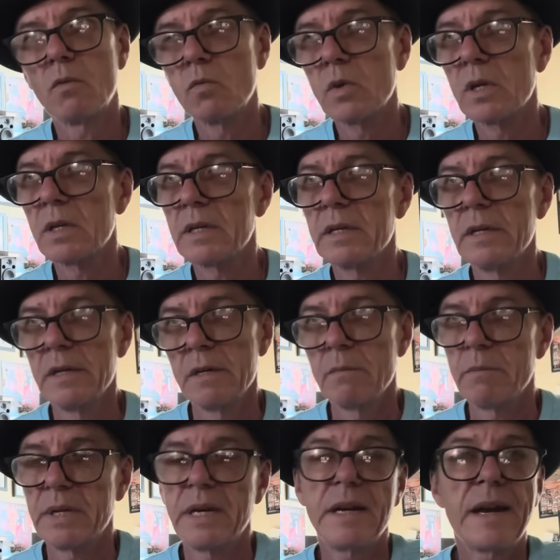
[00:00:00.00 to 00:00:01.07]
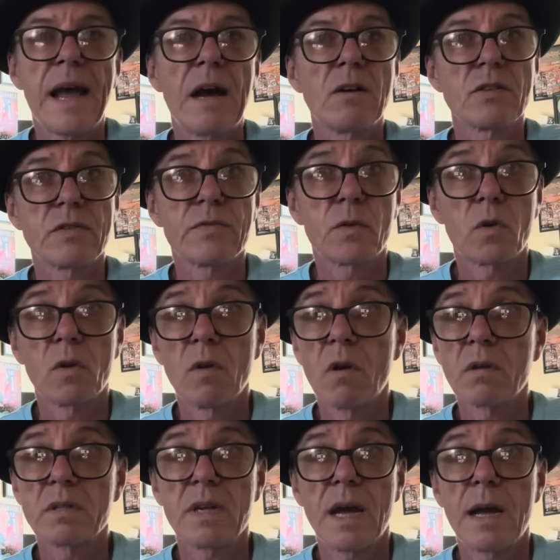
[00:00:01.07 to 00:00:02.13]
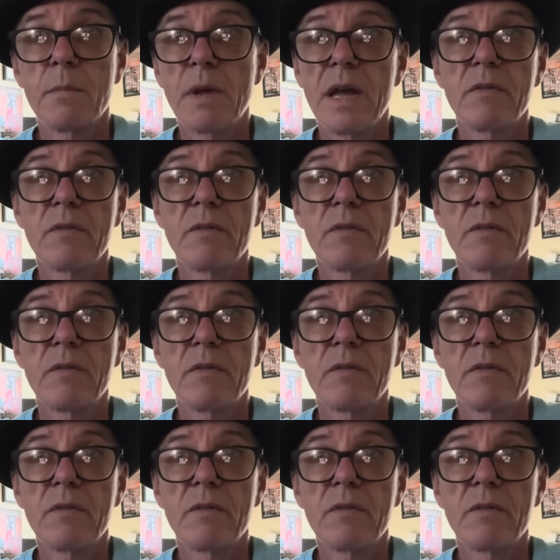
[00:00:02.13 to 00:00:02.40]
really been in-house for a long time.